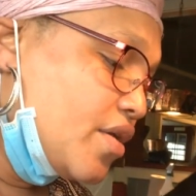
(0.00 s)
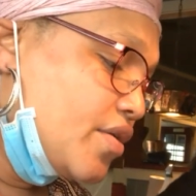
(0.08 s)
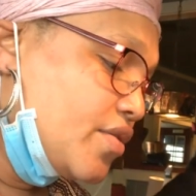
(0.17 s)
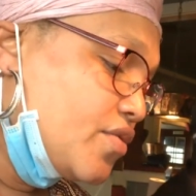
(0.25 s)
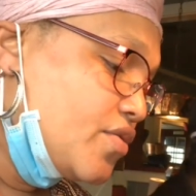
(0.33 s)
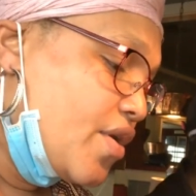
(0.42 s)

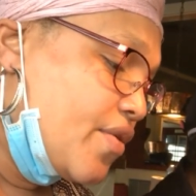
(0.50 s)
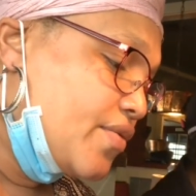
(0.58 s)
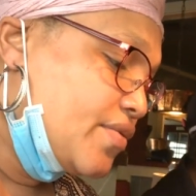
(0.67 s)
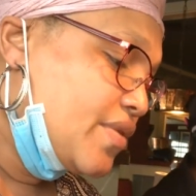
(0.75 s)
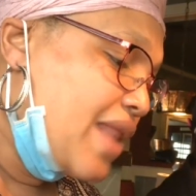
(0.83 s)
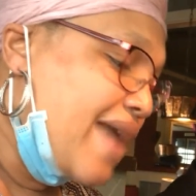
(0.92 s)
You know,
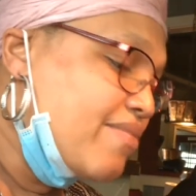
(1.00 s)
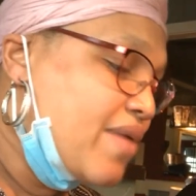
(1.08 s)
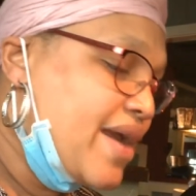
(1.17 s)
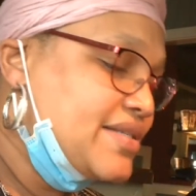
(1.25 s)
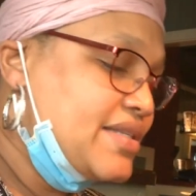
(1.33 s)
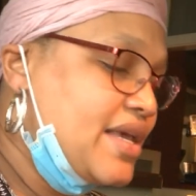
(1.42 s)
like
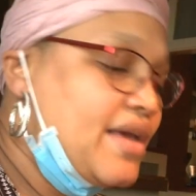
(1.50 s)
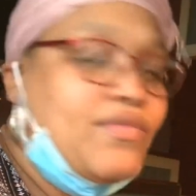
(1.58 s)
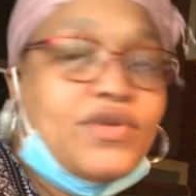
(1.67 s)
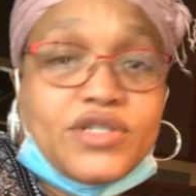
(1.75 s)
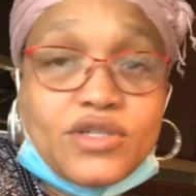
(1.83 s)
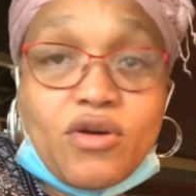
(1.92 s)
Bright said,
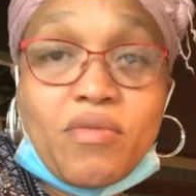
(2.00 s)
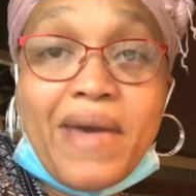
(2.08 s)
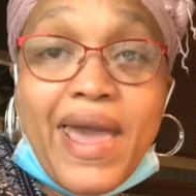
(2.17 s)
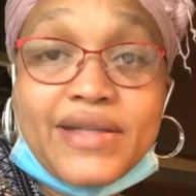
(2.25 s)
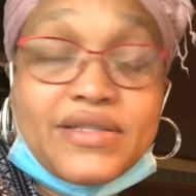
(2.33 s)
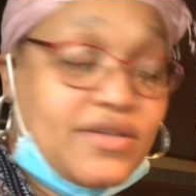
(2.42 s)
we should go
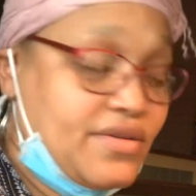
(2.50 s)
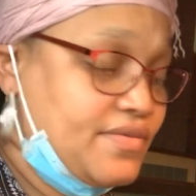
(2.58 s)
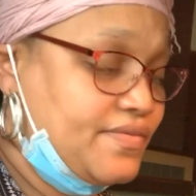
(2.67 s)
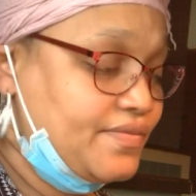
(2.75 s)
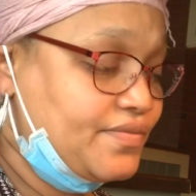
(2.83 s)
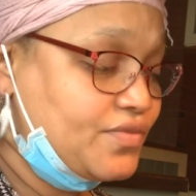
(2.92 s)
back to
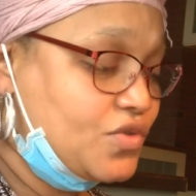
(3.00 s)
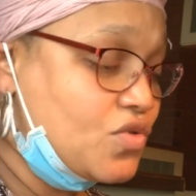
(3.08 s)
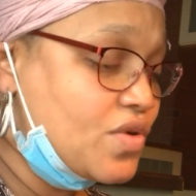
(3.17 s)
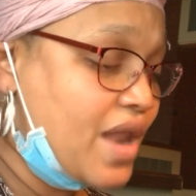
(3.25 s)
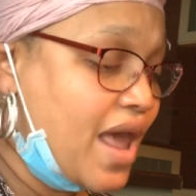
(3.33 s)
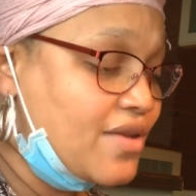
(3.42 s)

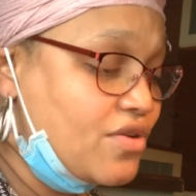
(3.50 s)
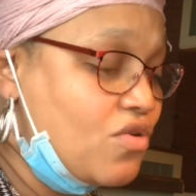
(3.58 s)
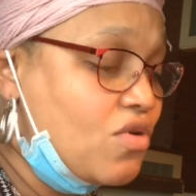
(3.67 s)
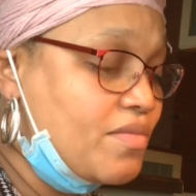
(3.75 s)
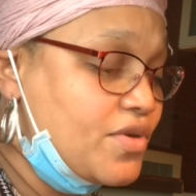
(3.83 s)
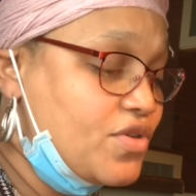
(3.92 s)
doing our
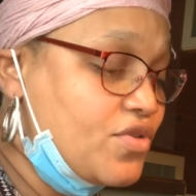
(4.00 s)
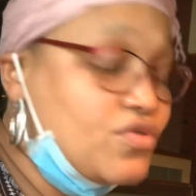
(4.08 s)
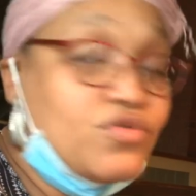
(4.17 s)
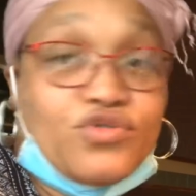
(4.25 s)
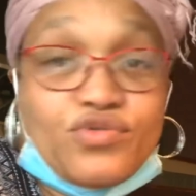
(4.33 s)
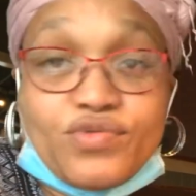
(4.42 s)
normal,
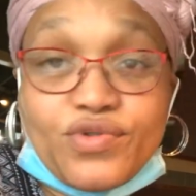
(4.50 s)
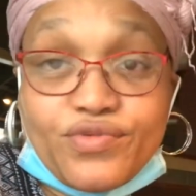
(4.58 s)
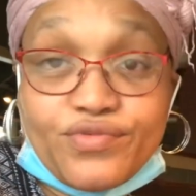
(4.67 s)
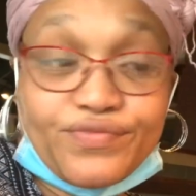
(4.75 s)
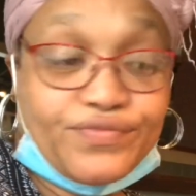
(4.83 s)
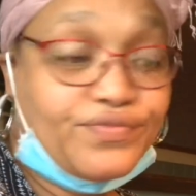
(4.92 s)
usual